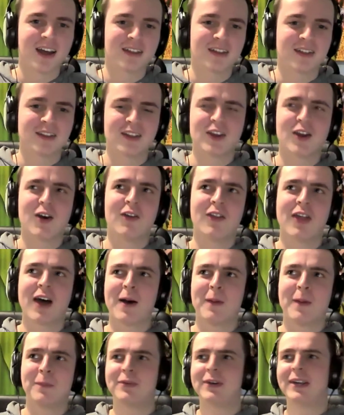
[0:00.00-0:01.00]
I think they call
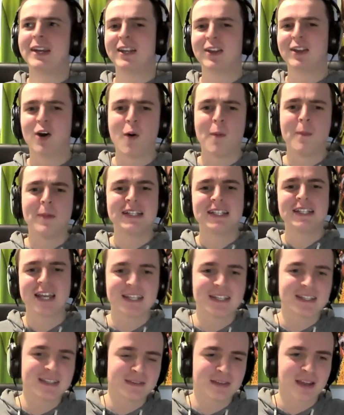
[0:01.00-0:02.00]
that
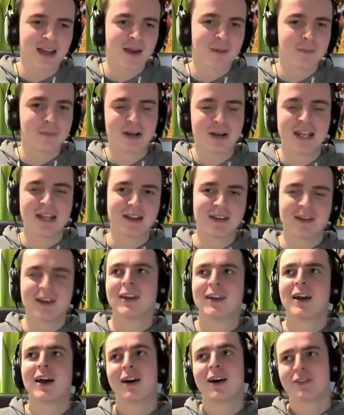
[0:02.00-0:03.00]
prenominative. Pre,
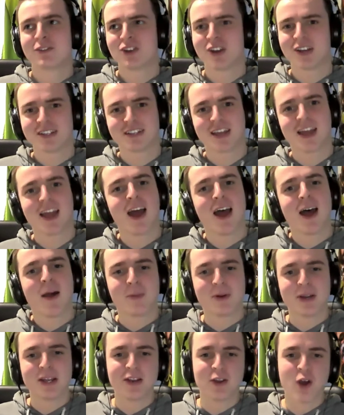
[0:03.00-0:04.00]
I'll try and say it,
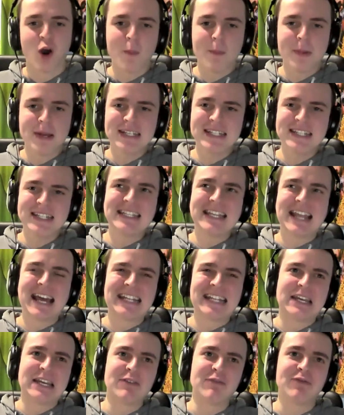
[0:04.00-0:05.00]

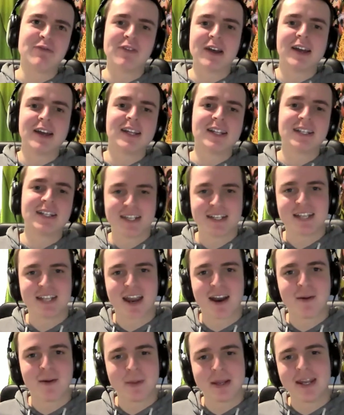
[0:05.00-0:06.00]
prenominative
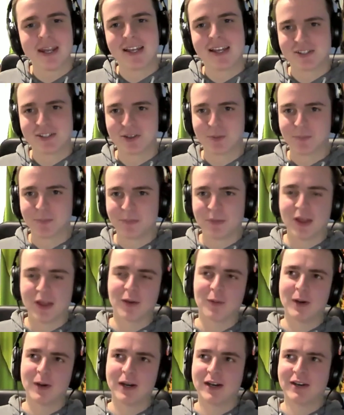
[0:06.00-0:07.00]
determinism,
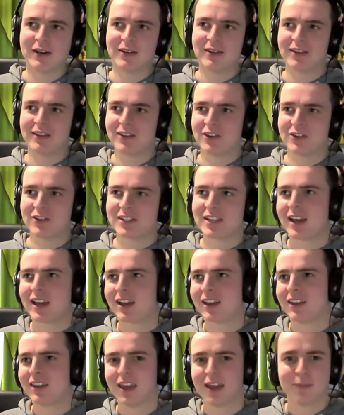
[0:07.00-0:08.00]
where your
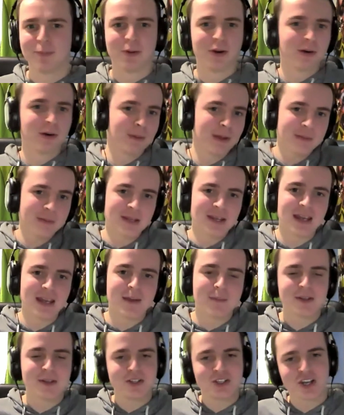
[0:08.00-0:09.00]
second name, or maybe
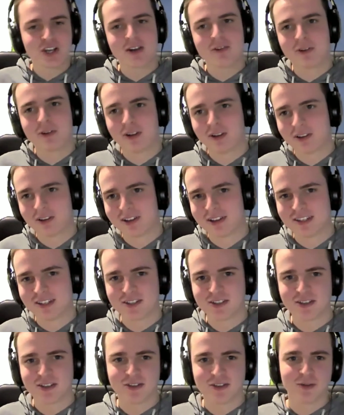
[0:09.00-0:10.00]
name in general,
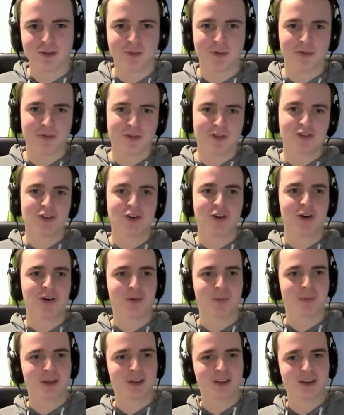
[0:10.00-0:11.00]
is to do with your job,